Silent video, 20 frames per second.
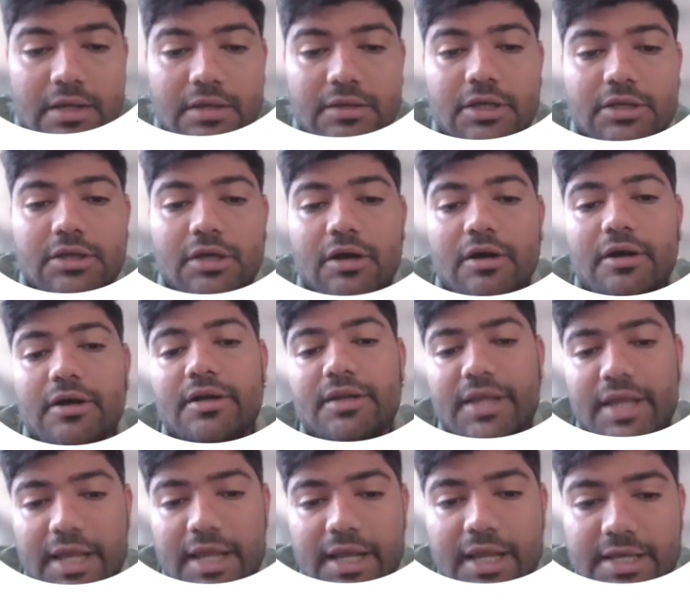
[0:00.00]
The third
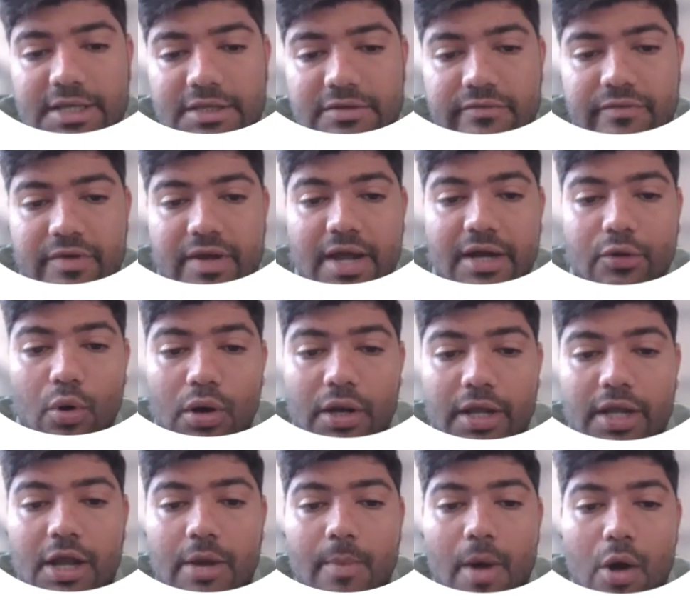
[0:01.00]
thing is we are
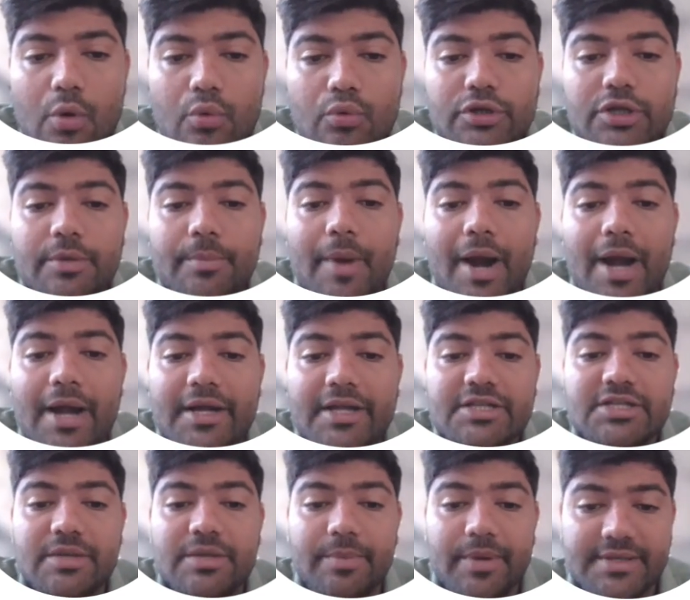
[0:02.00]
talking about the
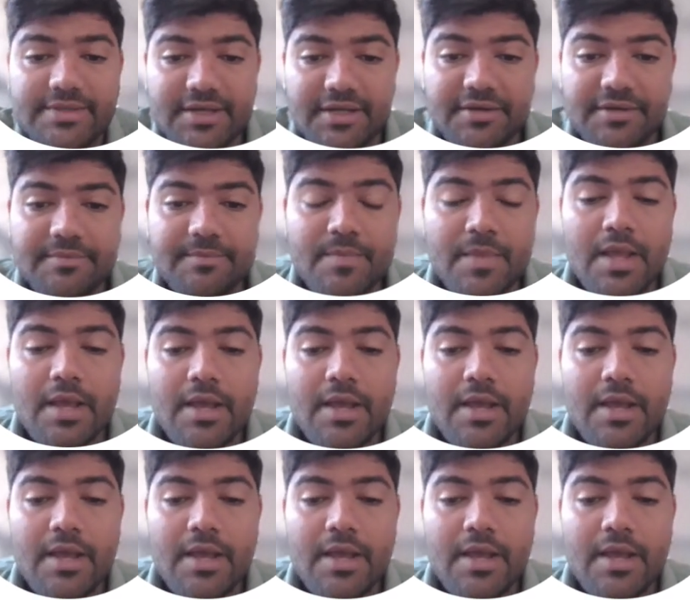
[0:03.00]
participation.